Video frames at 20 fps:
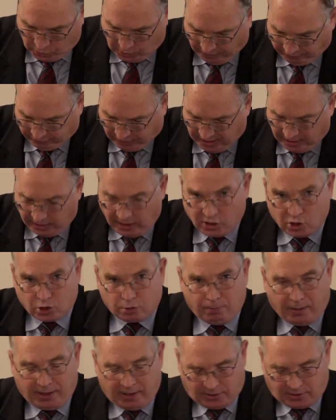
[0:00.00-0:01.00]
Yevgeny
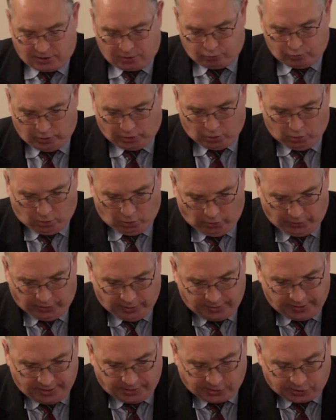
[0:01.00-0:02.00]
Schmidt
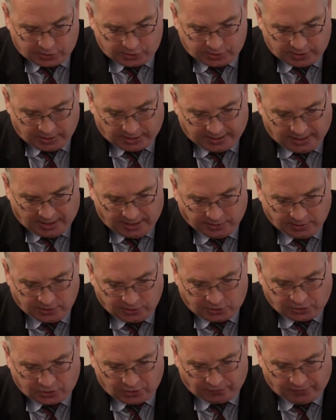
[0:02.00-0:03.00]
recorded this. The
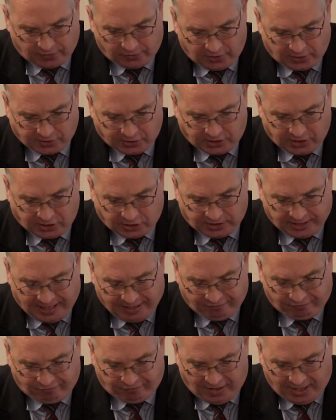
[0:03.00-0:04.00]
guns of the
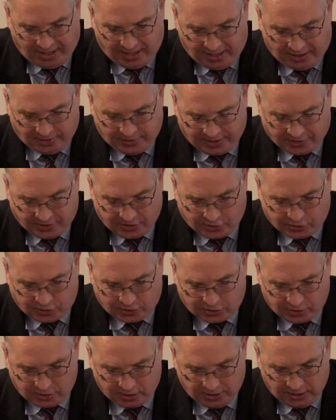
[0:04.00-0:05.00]
Rostislav fired at
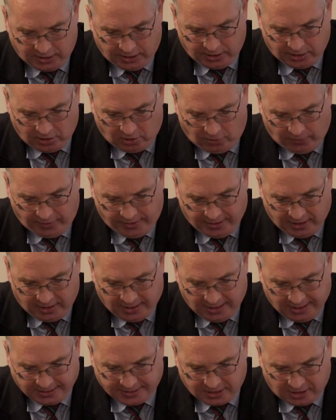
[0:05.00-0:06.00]
us on the
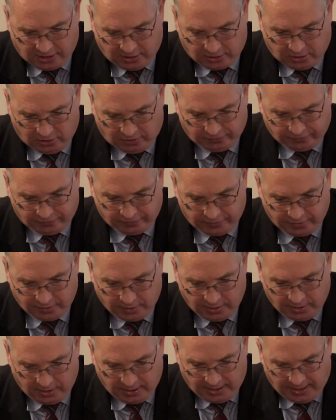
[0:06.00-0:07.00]
Ochakov,
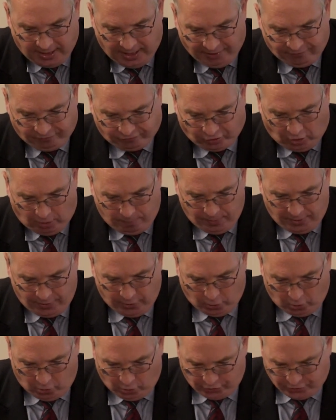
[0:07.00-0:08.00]
and from the
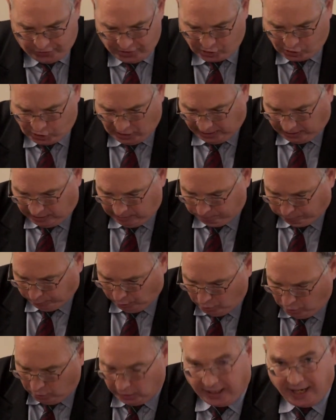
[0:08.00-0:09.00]
north the second
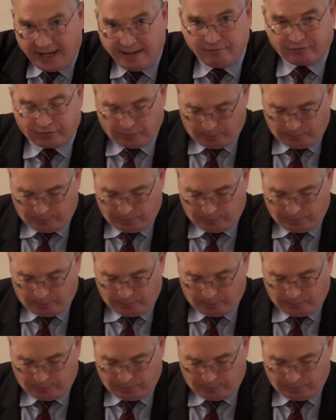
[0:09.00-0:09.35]
blow came